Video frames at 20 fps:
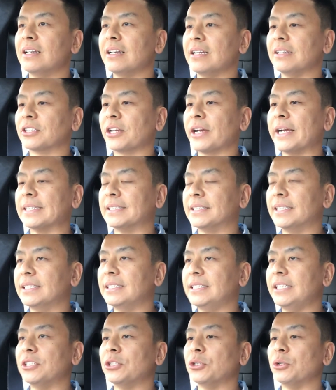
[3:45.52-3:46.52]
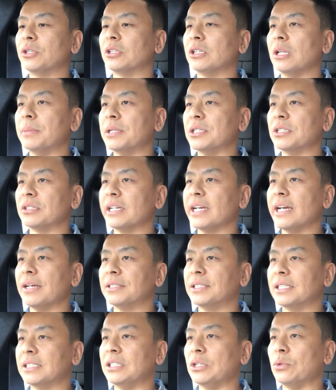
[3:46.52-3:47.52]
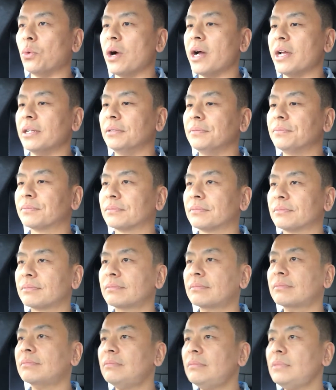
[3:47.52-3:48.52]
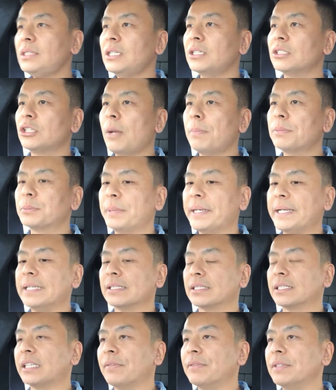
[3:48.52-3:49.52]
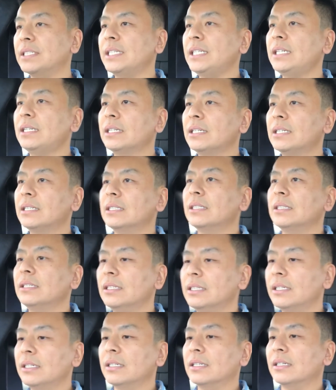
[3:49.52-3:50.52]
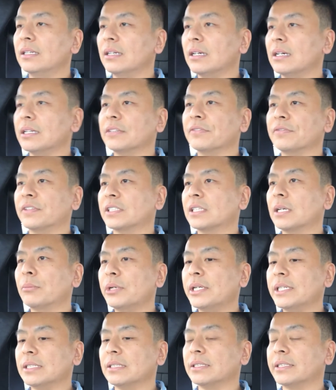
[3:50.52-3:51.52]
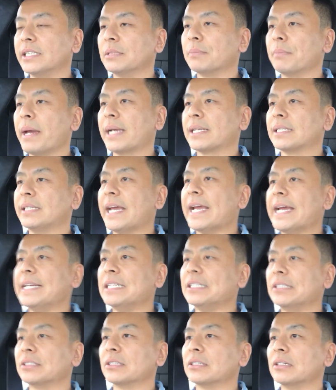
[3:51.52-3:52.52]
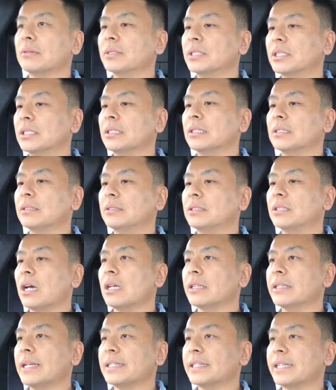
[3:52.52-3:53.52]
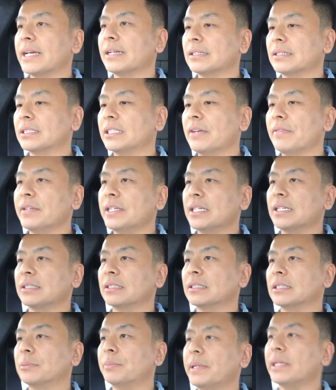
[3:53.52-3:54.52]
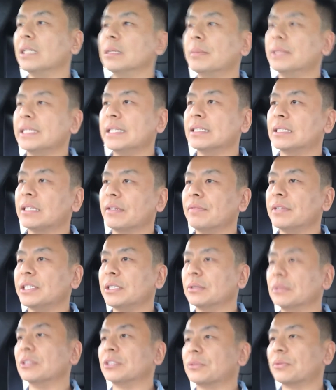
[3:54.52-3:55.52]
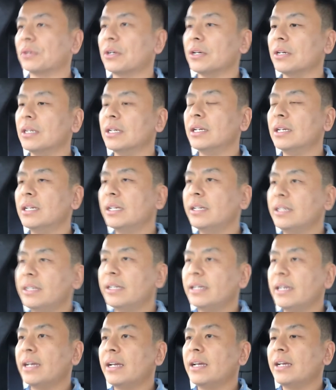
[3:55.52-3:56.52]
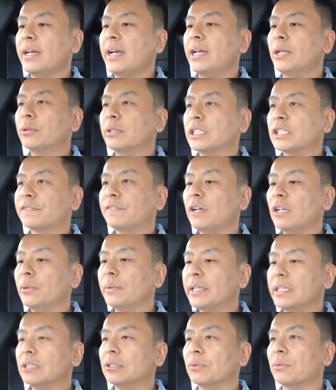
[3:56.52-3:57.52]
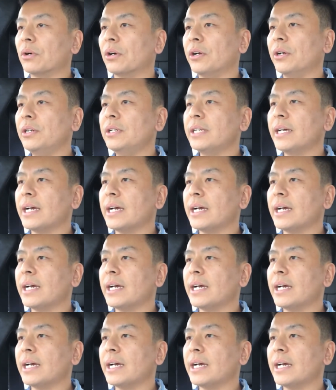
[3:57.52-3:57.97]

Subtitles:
It's going at 62 kilometers an hour, 61. Top speed is 70. For some reason it says max 80, so I'm just going to dial that down to 70 because the speed limit is 70 on this road. And look, it's following the road.